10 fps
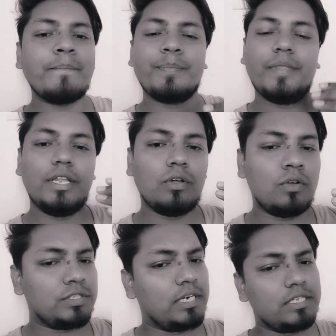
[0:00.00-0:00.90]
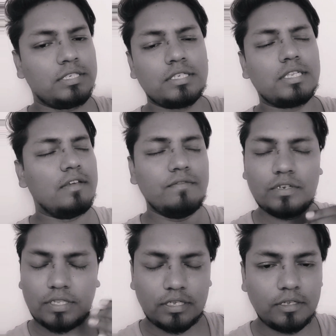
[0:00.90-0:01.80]
They know statistics,
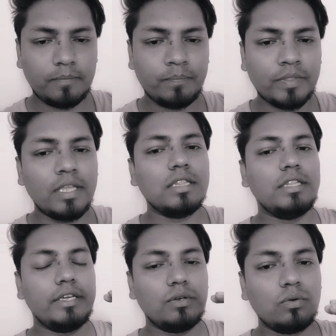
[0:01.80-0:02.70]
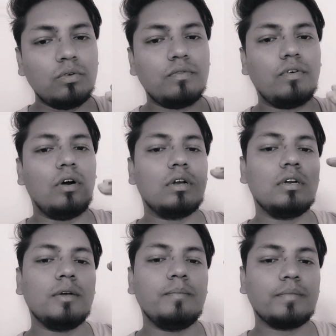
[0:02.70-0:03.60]
everything. They know
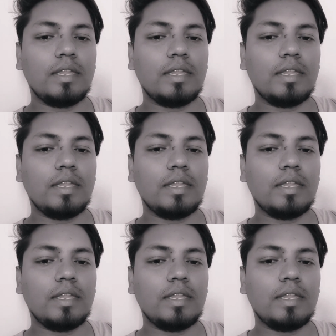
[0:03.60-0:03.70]
for